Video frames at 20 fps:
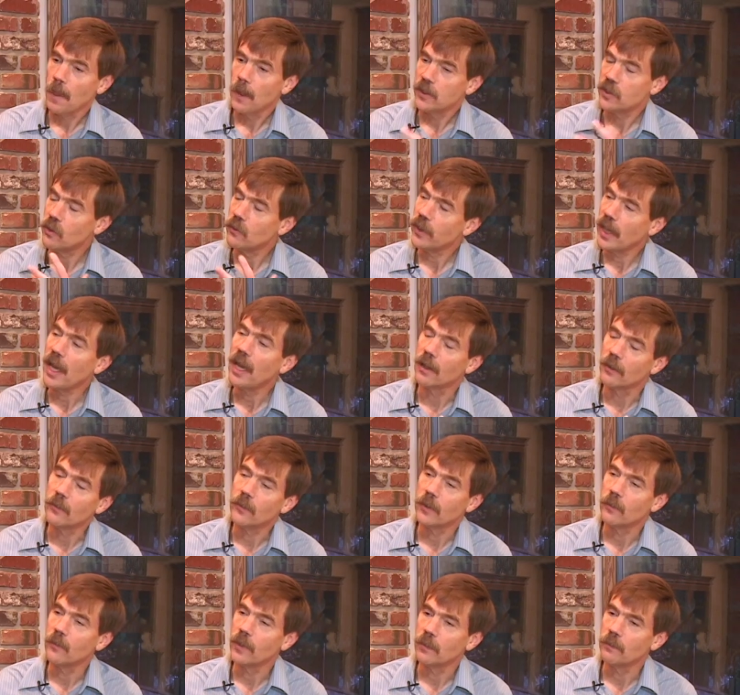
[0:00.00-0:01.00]
so yeah,
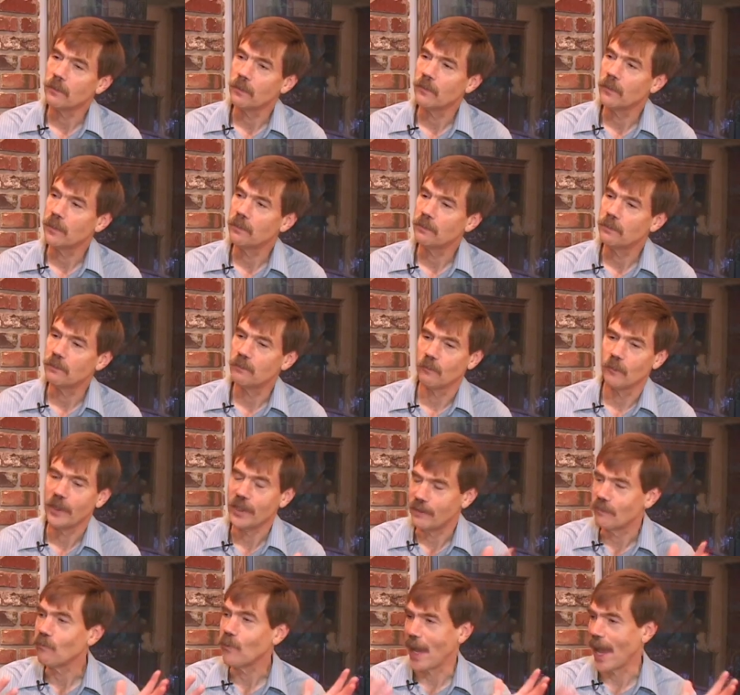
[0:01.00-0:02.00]
we
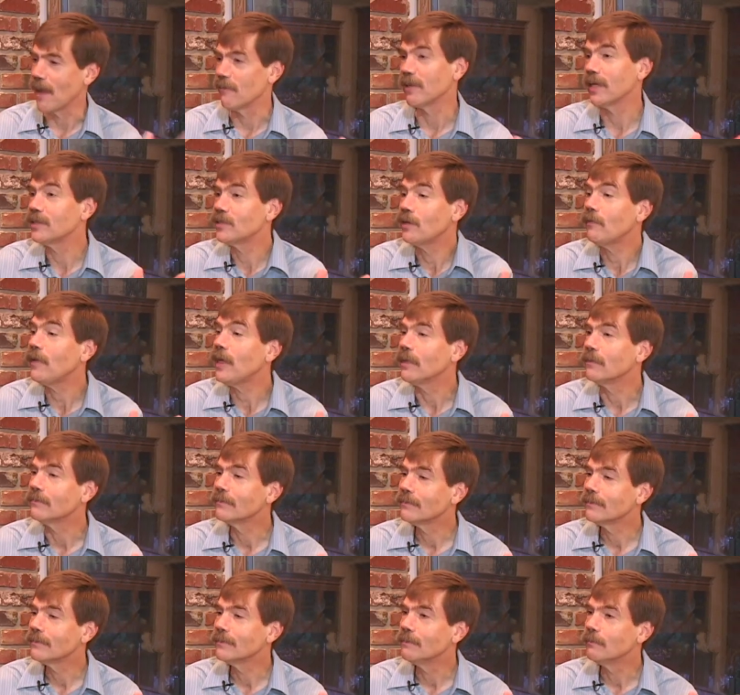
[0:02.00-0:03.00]
have an SUV,
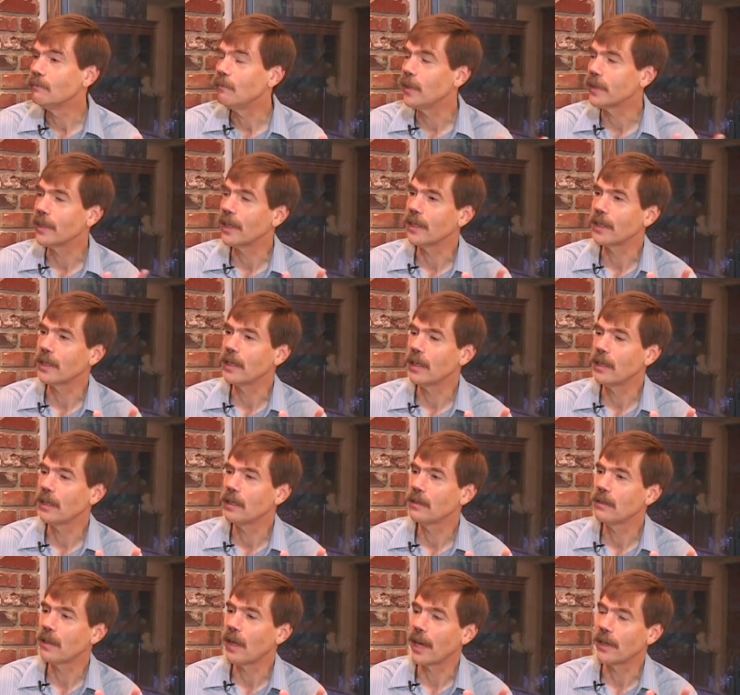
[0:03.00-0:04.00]
but then
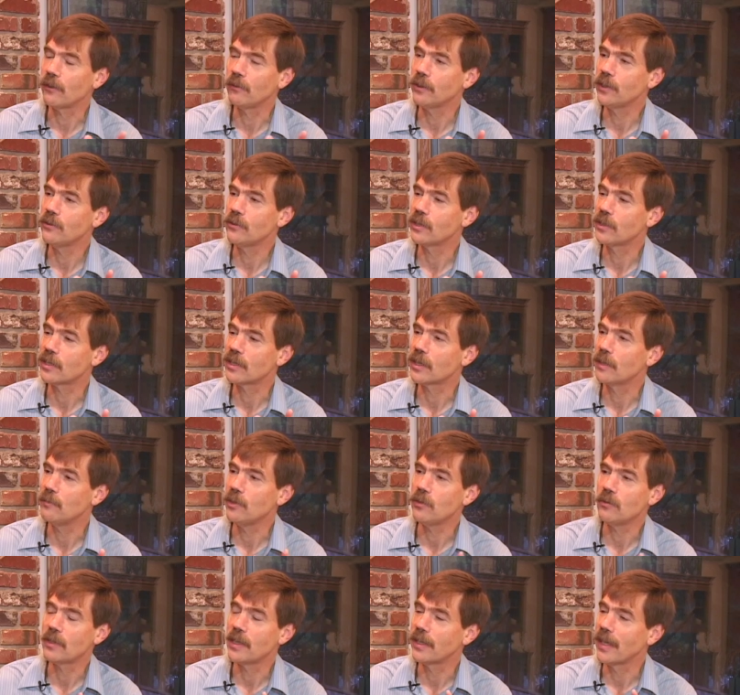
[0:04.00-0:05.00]
again, I don't use it to
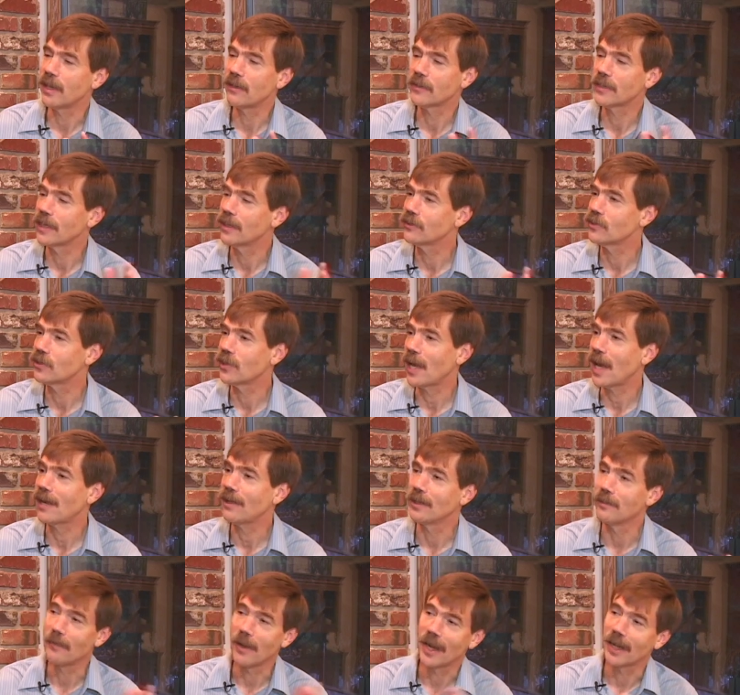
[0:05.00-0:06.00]
commute to downtown
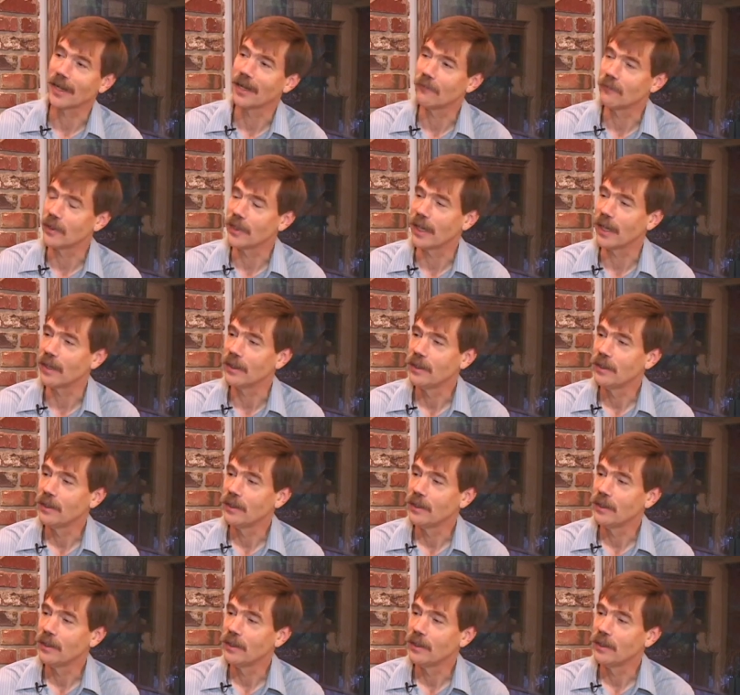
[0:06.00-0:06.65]
Seattle and back every day.